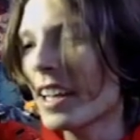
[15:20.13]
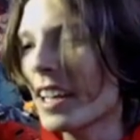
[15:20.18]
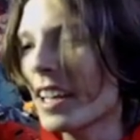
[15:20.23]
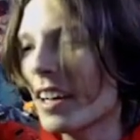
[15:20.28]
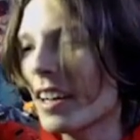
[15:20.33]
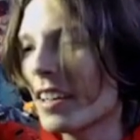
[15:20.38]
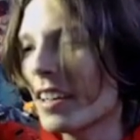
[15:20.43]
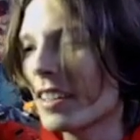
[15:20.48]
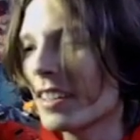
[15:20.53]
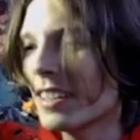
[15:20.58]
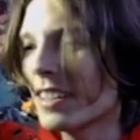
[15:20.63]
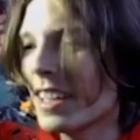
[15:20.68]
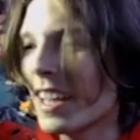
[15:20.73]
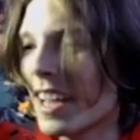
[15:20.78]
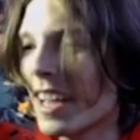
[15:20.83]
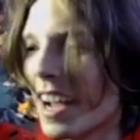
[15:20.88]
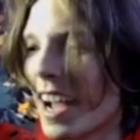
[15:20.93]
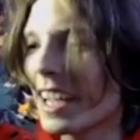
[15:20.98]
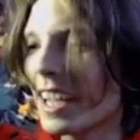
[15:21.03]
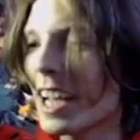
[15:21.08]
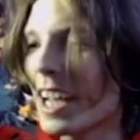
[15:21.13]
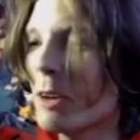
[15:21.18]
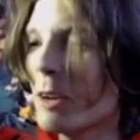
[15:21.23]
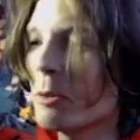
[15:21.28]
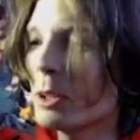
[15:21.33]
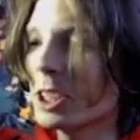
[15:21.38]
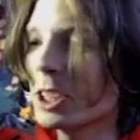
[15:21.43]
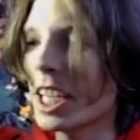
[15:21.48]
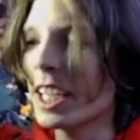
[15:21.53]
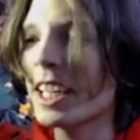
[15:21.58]
I, I yeah, I kind
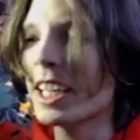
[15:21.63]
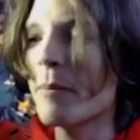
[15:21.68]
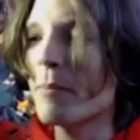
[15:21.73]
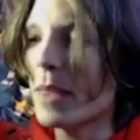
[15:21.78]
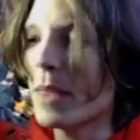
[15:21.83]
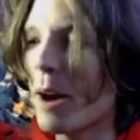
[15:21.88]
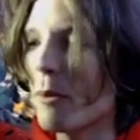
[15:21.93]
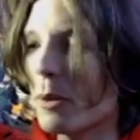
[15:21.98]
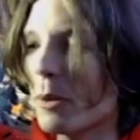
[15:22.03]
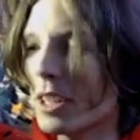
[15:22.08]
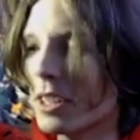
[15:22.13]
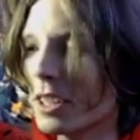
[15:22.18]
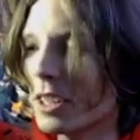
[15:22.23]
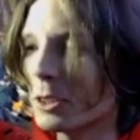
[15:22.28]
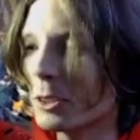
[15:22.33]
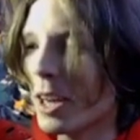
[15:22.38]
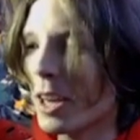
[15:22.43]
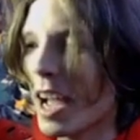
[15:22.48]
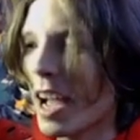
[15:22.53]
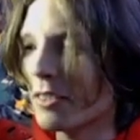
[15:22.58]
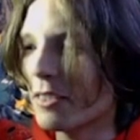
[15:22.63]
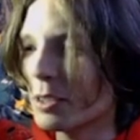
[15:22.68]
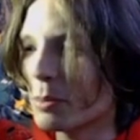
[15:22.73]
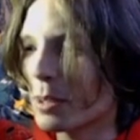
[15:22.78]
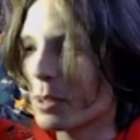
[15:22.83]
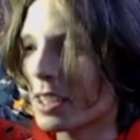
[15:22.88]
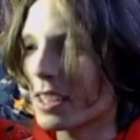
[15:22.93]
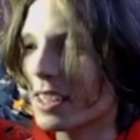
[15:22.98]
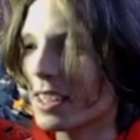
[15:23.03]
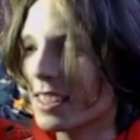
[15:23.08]
of wish I kept that one in the drafts
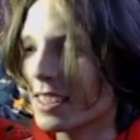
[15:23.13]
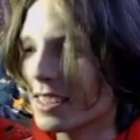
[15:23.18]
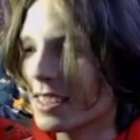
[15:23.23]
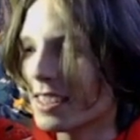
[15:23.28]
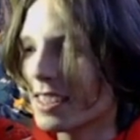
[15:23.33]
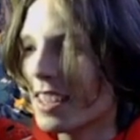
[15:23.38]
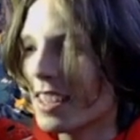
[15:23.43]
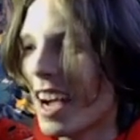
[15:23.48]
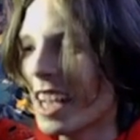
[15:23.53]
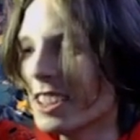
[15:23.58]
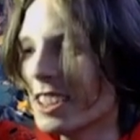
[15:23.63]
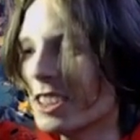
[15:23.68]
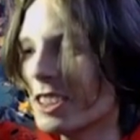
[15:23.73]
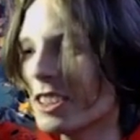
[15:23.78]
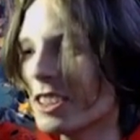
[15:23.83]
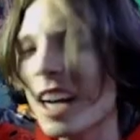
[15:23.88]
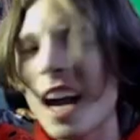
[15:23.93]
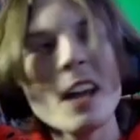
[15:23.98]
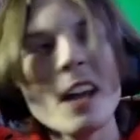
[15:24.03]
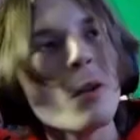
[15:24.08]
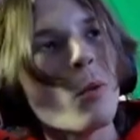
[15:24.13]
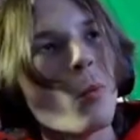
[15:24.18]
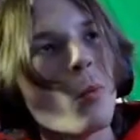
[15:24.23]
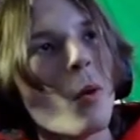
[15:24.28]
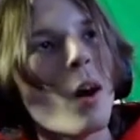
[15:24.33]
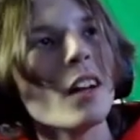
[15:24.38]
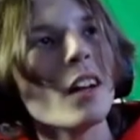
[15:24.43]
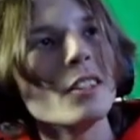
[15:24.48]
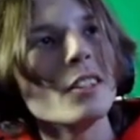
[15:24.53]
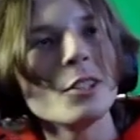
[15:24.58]
because I still kind of
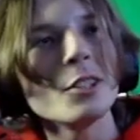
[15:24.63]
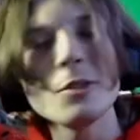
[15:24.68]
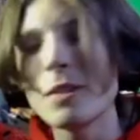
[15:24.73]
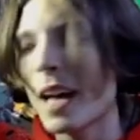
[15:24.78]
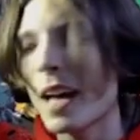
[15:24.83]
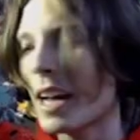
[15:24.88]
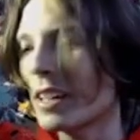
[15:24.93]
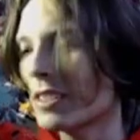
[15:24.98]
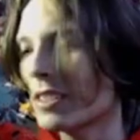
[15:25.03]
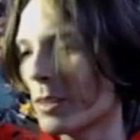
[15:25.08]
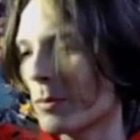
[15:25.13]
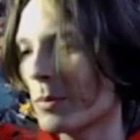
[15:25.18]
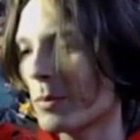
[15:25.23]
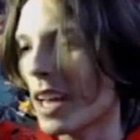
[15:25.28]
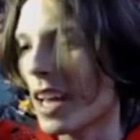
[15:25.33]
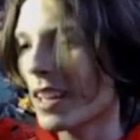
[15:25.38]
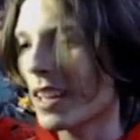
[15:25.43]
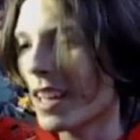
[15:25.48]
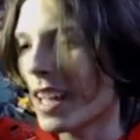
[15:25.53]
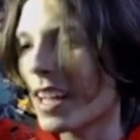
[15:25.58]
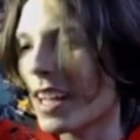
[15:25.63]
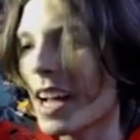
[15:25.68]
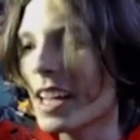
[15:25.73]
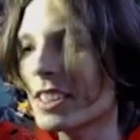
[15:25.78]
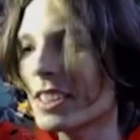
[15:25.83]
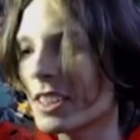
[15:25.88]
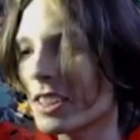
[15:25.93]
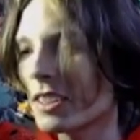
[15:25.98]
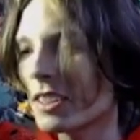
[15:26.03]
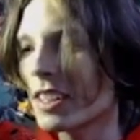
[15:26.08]
want to do that someday. Like I
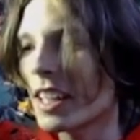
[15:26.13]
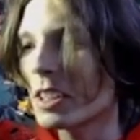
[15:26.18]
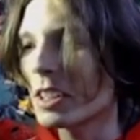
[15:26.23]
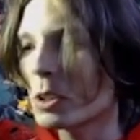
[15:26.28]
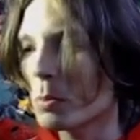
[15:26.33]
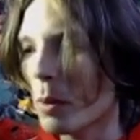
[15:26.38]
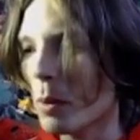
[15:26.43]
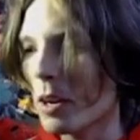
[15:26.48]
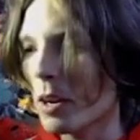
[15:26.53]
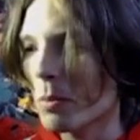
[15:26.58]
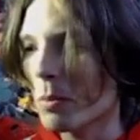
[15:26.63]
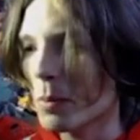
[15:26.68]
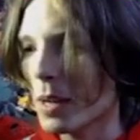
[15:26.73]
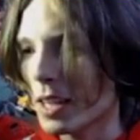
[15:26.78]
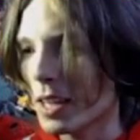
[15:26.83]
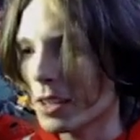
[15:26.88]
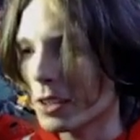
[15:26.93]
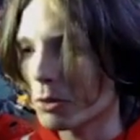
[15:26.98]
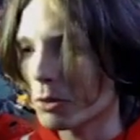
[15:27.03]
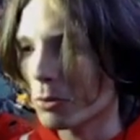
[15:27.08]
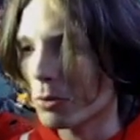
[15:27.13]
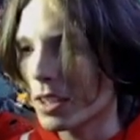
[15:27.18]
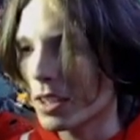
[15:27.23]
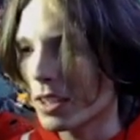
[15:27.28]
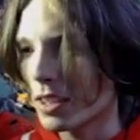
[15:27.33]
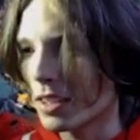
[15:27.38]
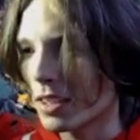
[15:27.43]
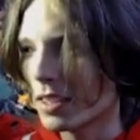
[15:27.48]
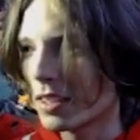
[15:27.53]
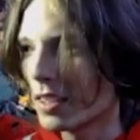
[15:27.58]
still think Spider-Man is
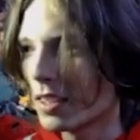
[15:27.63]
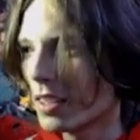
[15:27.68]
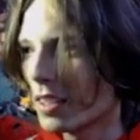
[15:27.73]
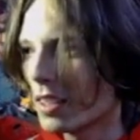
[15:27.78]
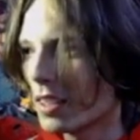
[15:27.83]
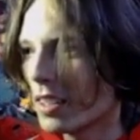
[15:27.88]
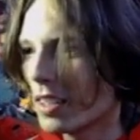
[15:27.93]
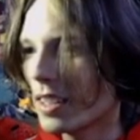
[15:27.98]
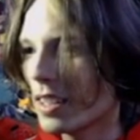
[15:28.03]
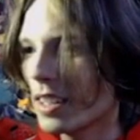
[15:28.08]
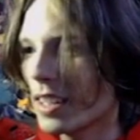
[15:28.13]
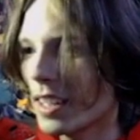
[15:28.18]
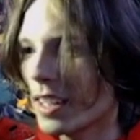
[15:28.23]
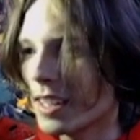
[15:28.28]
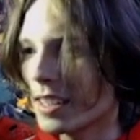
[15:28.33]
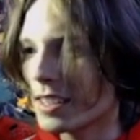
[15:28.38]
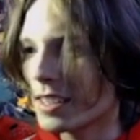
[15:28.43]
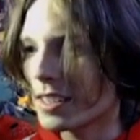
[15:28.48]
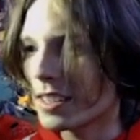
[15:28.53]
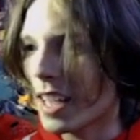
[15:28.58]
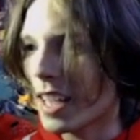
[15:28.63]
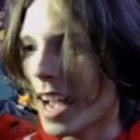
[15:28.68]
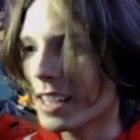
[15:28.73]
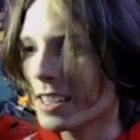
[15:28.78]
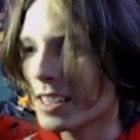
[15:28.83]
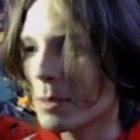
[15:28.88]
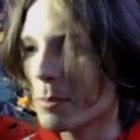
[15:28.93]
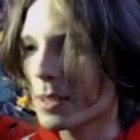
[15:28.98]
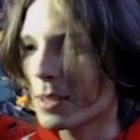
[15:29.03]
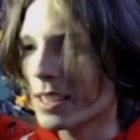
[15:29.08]
real is
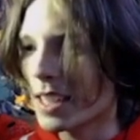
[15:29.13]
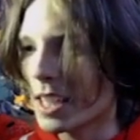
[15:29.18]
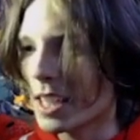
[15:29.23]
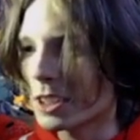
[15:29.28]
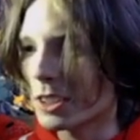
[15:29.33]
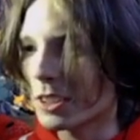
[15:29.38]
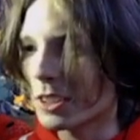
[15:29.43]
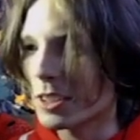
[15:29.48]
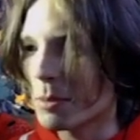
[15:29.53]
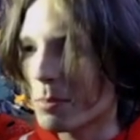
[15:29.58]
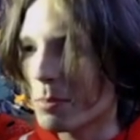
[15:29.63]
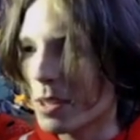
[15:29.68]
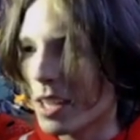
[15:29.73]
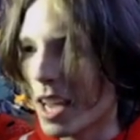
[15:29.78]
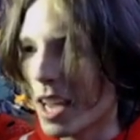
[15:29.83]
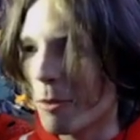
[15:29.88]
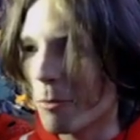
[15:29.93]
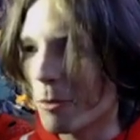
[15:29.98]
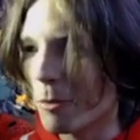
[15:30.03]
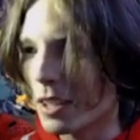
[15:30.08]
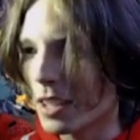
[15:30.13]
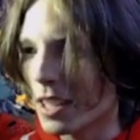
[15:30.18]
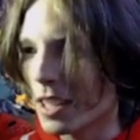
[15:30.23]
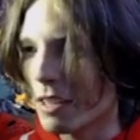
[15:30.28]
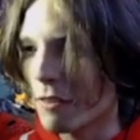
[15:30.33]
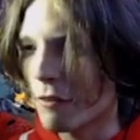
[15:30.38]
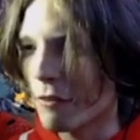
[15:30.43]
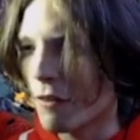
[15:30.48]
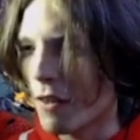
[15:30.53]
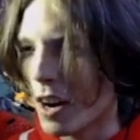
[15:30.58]
has the potential to be a
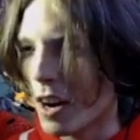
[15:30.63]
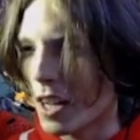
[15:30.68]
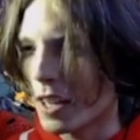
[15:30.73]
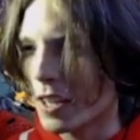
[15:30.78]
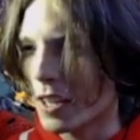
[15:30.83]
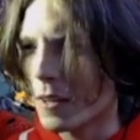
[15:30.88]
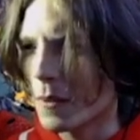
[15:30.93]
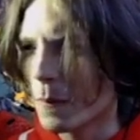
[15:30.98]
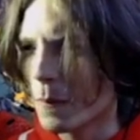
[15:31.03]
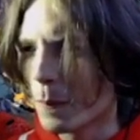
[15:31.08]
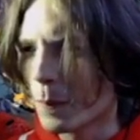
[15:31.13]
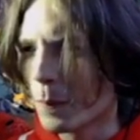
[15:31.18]
really fun